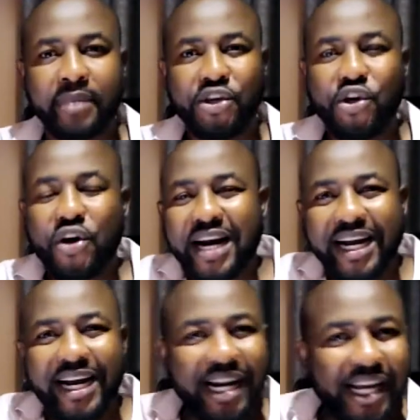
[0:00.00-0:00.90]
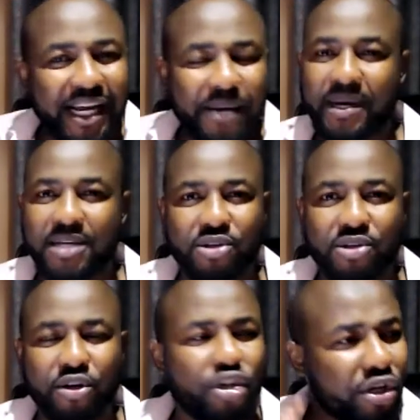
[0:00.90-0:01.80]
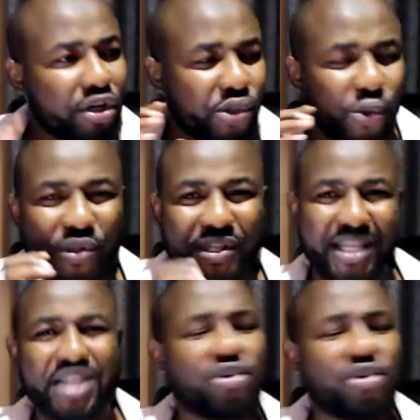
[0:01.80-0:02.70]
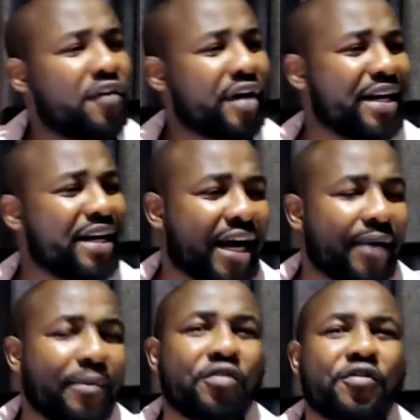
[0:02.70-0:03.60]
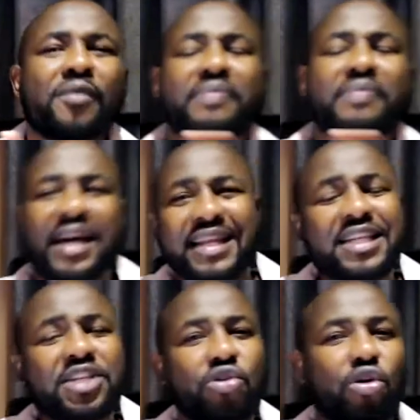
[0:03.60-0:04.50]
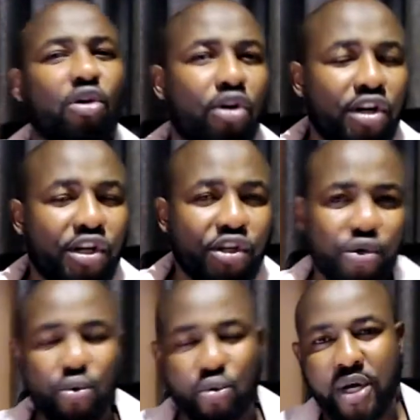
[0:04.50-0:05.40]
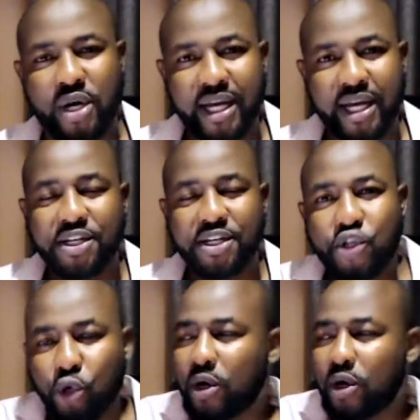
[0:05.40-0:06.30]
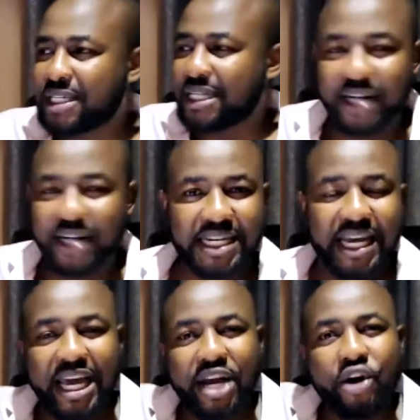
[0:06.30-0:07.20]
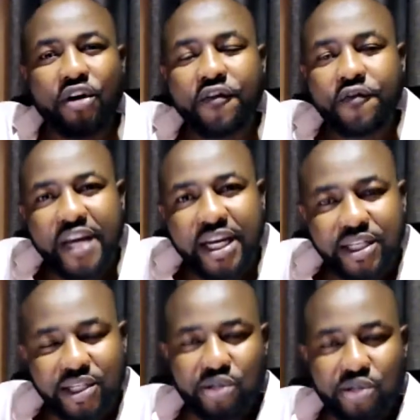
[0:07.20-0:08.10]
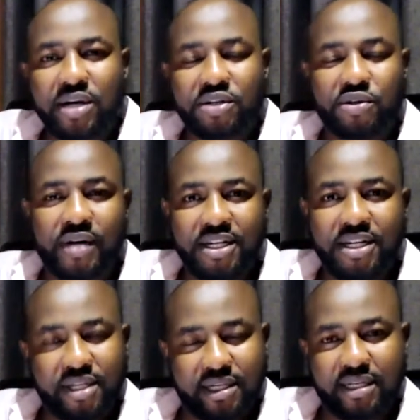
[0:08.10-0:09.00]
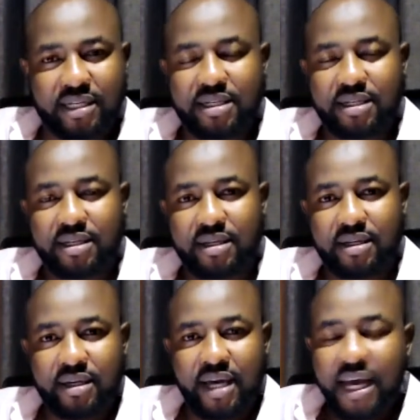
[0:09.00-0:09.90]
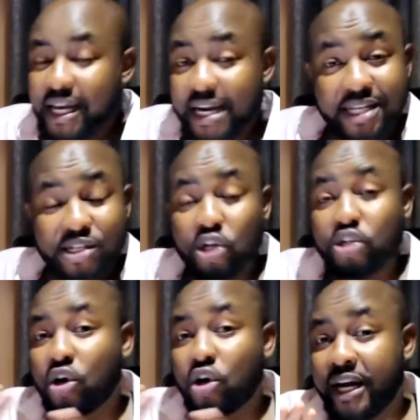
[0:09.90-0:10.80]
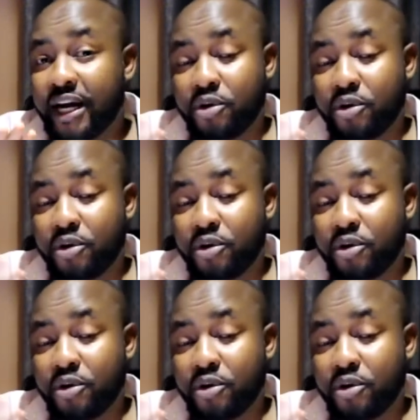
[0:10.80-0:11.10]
You're a clean person. Don't do this. You have already come out from that. That is your old you. Do what is right. He convicts you unto righteousness. He does not condemn you.